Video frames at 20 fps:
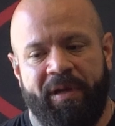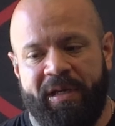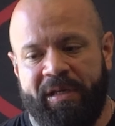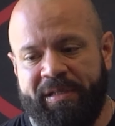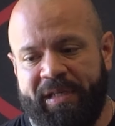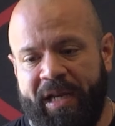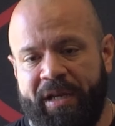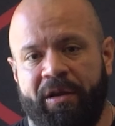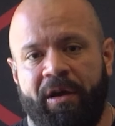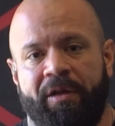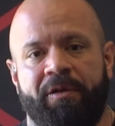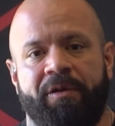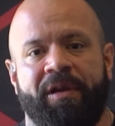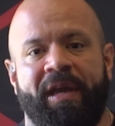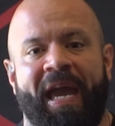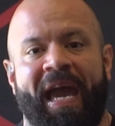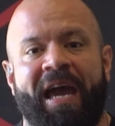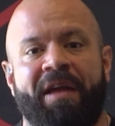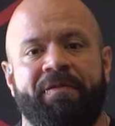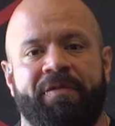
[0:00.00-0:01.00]
It is another
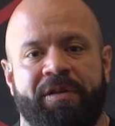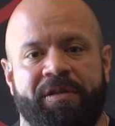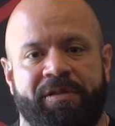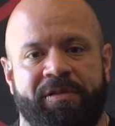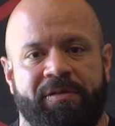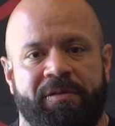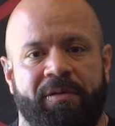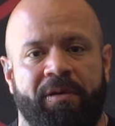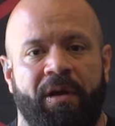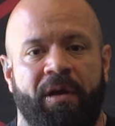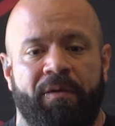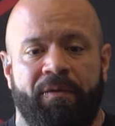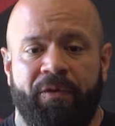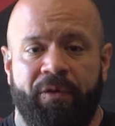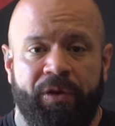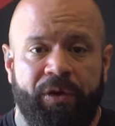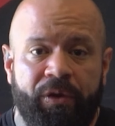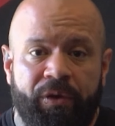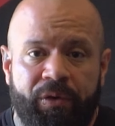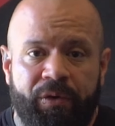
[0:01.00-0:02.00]
canvas
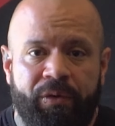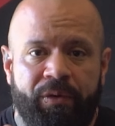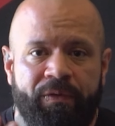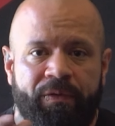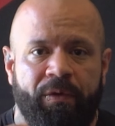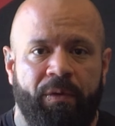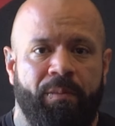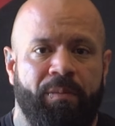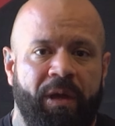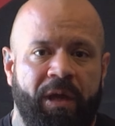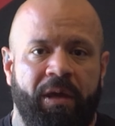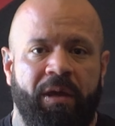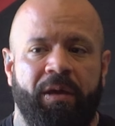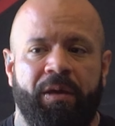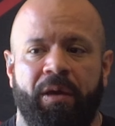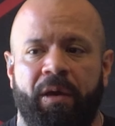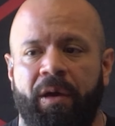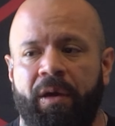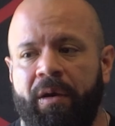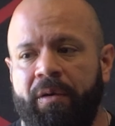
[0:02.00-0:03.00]
for you, for
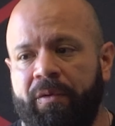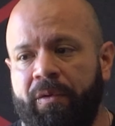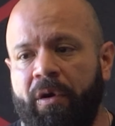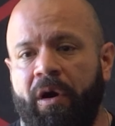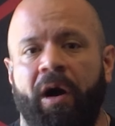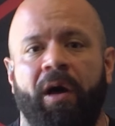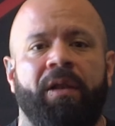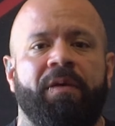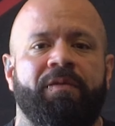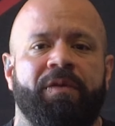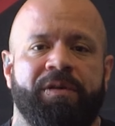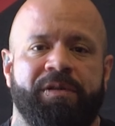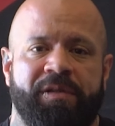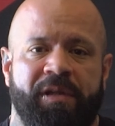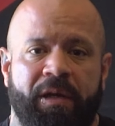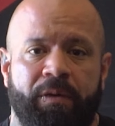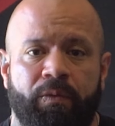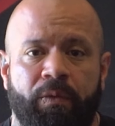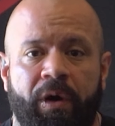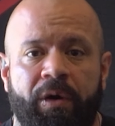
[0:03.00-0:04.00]
me, for all of
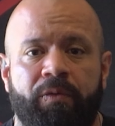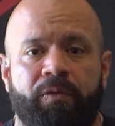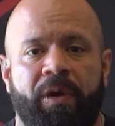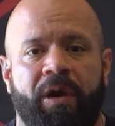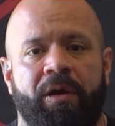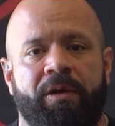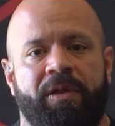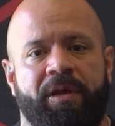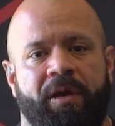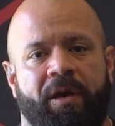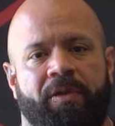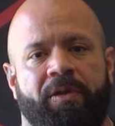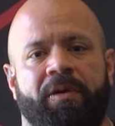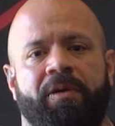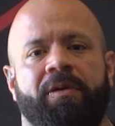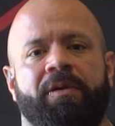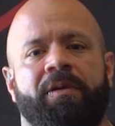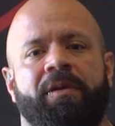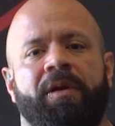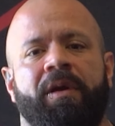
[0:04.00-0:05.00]
us, in one way or the
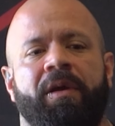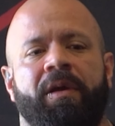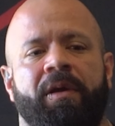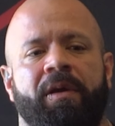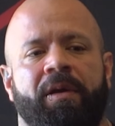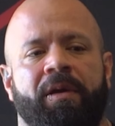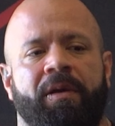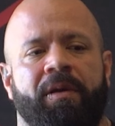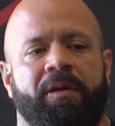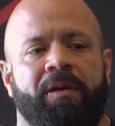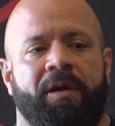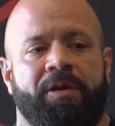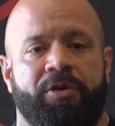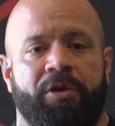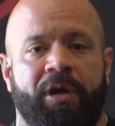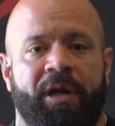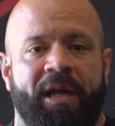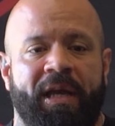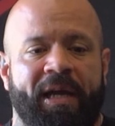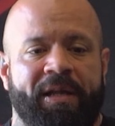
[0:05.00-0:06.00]
other. And
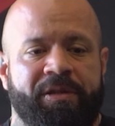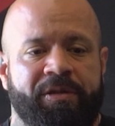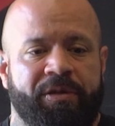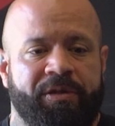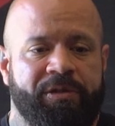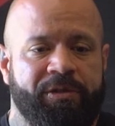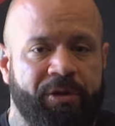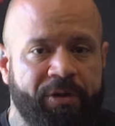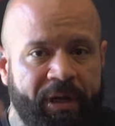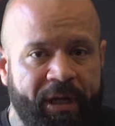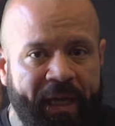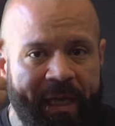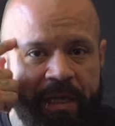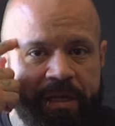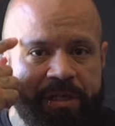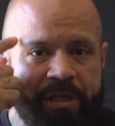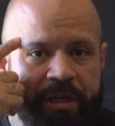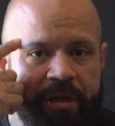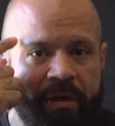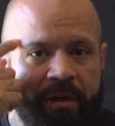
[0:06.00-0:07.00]
you're going to get to a certain
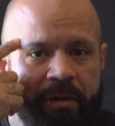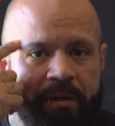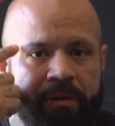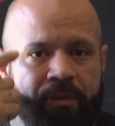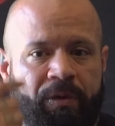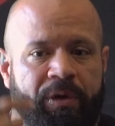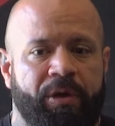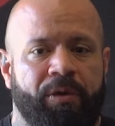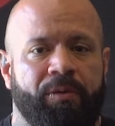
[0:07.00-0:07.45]
age here where